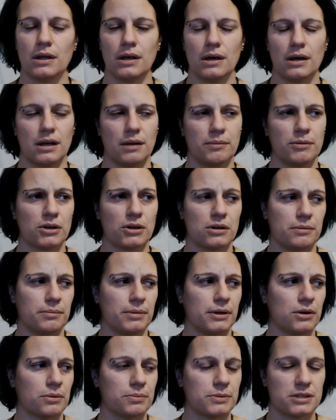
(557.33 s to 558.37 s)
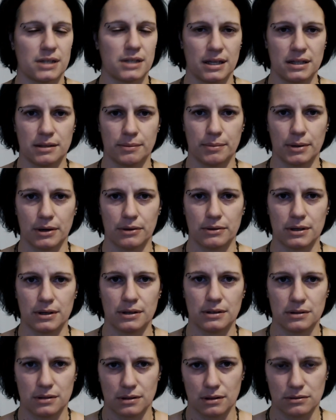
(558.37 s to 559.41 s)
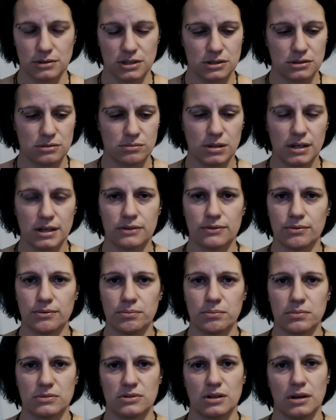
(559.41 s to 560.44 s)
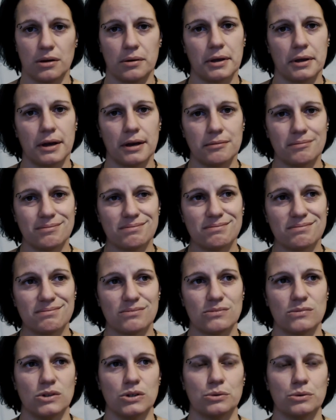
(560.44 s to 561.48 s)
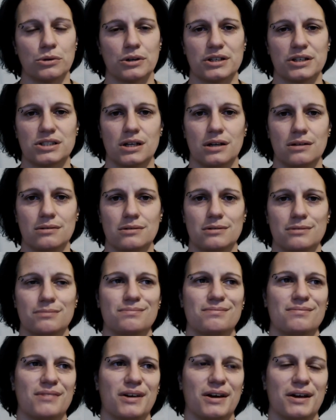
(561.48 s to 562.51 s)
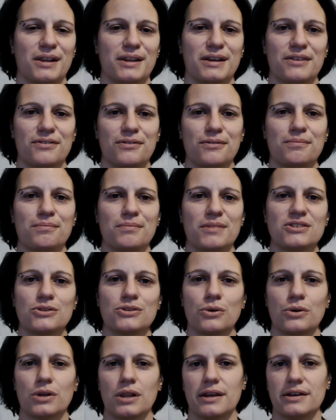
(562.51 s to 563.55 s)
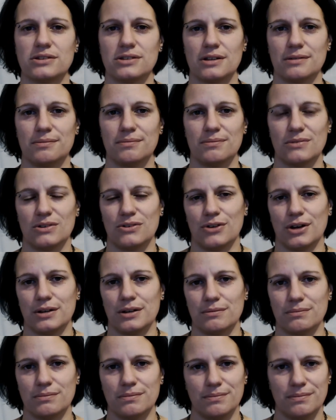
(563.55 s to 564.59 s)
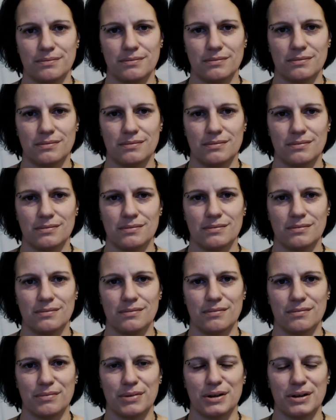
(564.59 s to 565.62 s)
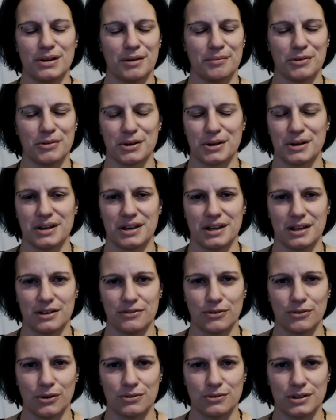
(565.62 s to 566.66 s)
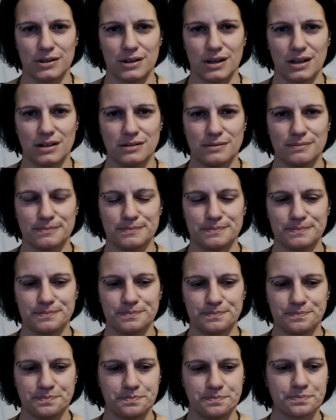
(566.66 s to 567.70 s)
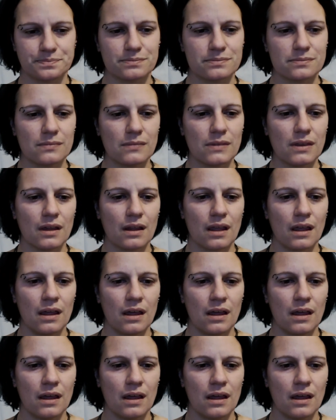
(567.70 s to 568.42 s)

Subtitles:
And I'm not going to be upset about it, I just leave. It's like, okay, you want to shout? I leave. Let's talk later. It's fine. But I'm not going to get involved in that.